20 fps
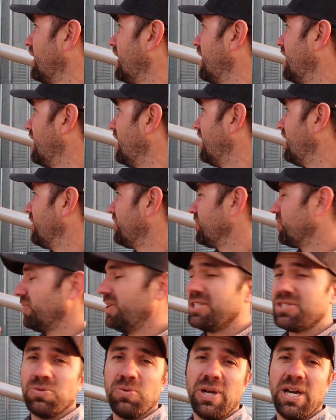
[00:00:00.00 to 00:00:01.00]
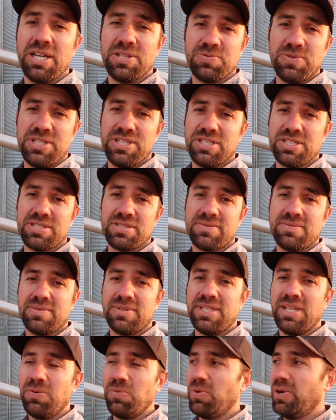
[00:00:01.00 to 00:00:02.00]
Uh, the reason why is we just
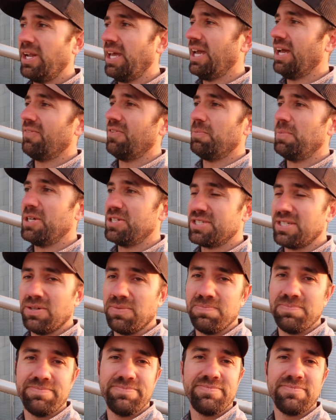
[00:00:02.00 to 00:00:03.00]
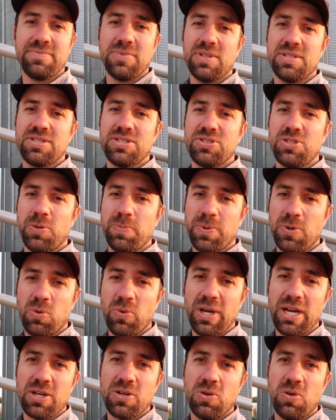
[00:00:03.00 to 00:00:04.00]
didn't want to have a bunch of super
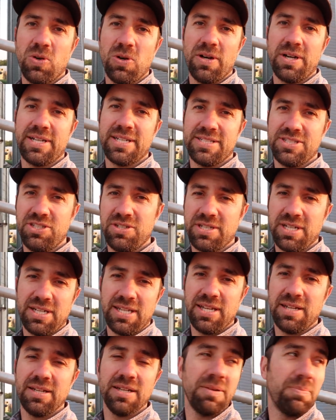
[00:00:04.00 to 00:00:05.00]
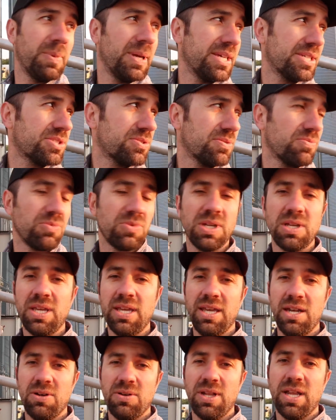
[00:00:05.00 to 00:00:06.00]
wet corn because you could get in a mess
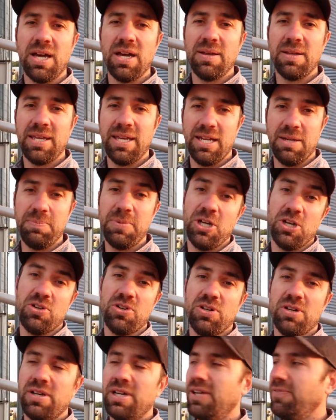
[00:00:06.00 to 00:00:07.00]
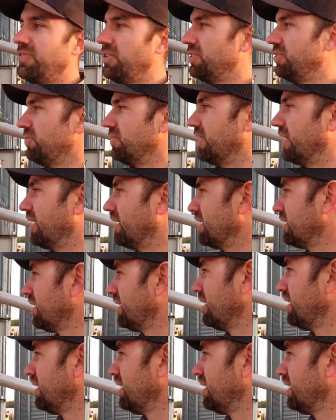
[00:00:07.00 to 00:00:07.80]
in a lot in a big hurry if you do that.